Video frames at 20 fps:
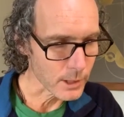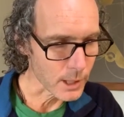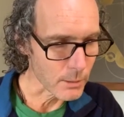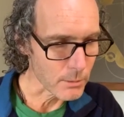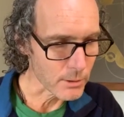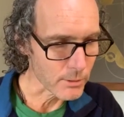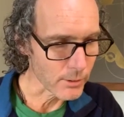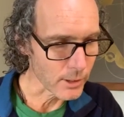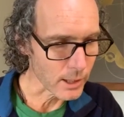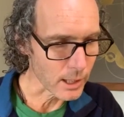
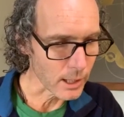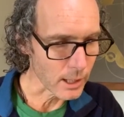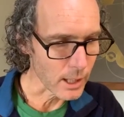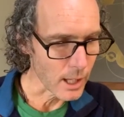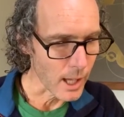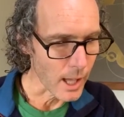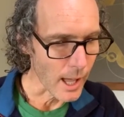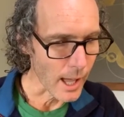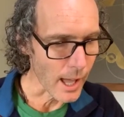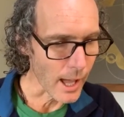keeps flicking,
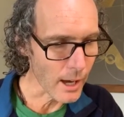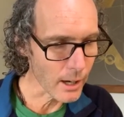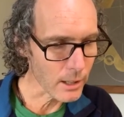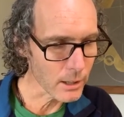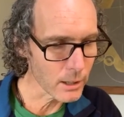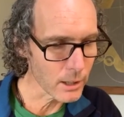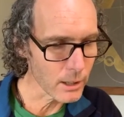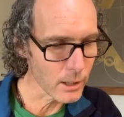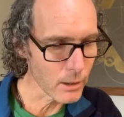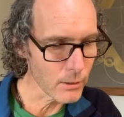how
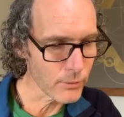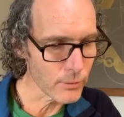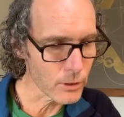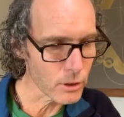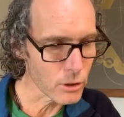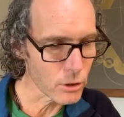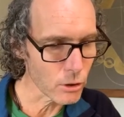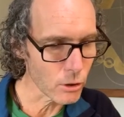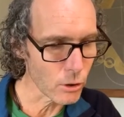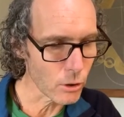can I know for
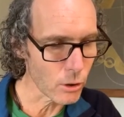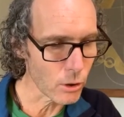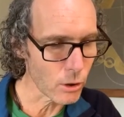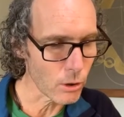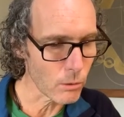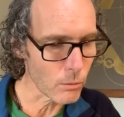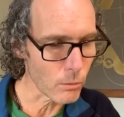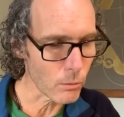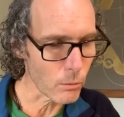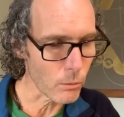
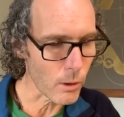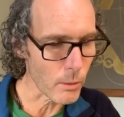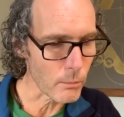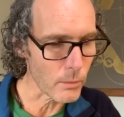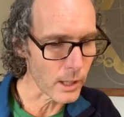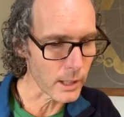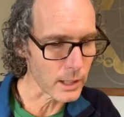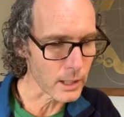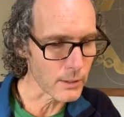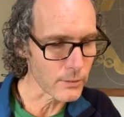sure what
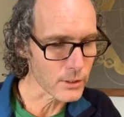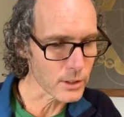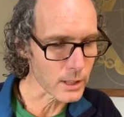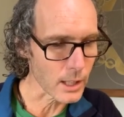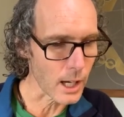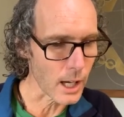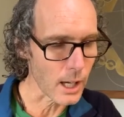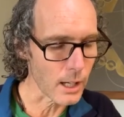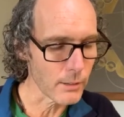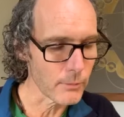my gifts
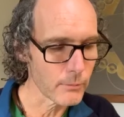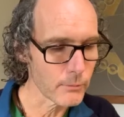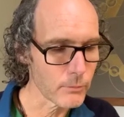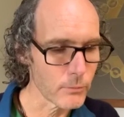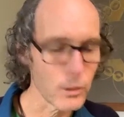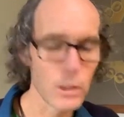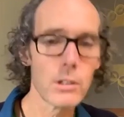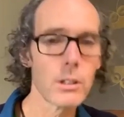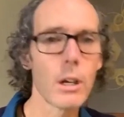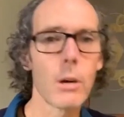are?
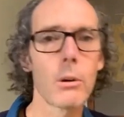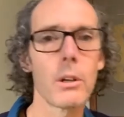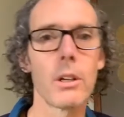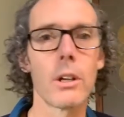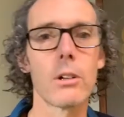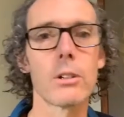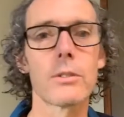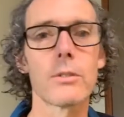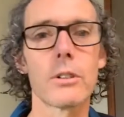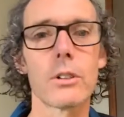No one
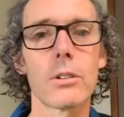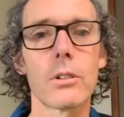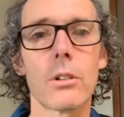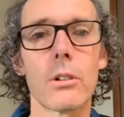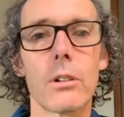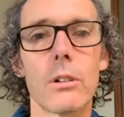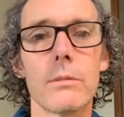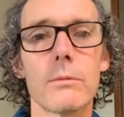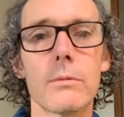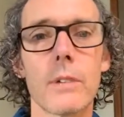knows for
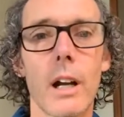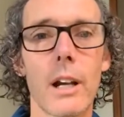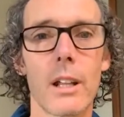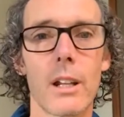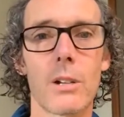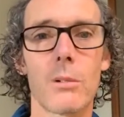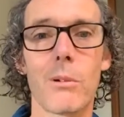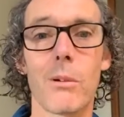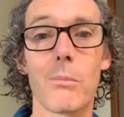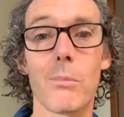sure. I
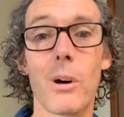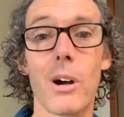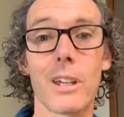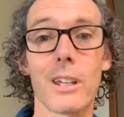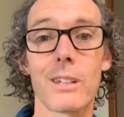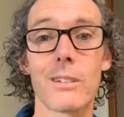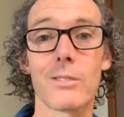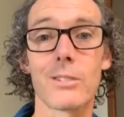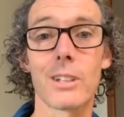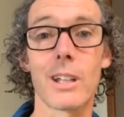don't know what my
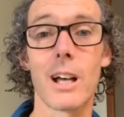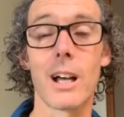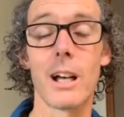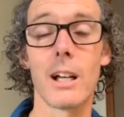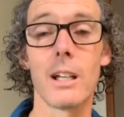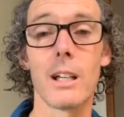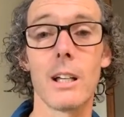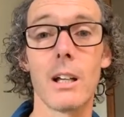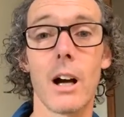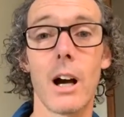gifts
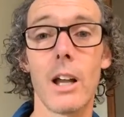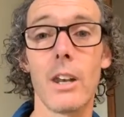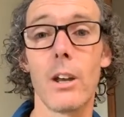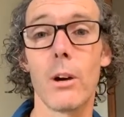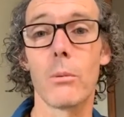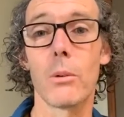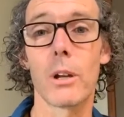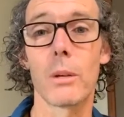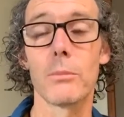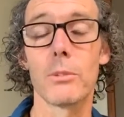are. I
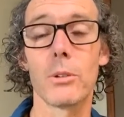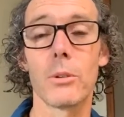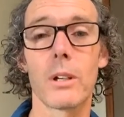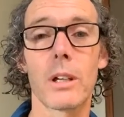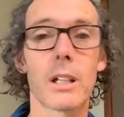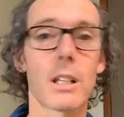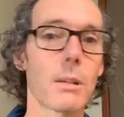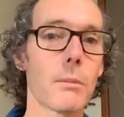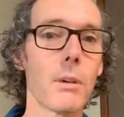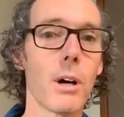know what I'm
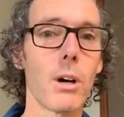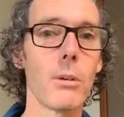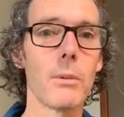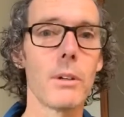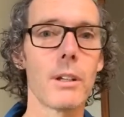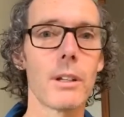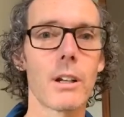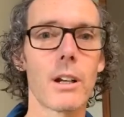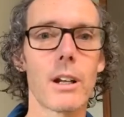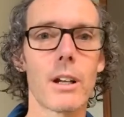doing at the
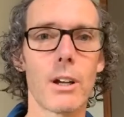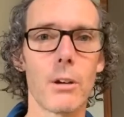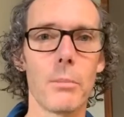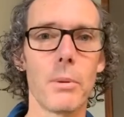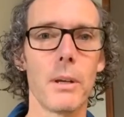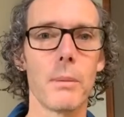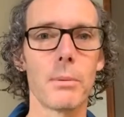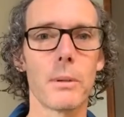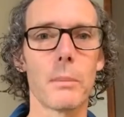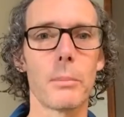moment, and I know
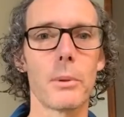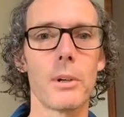people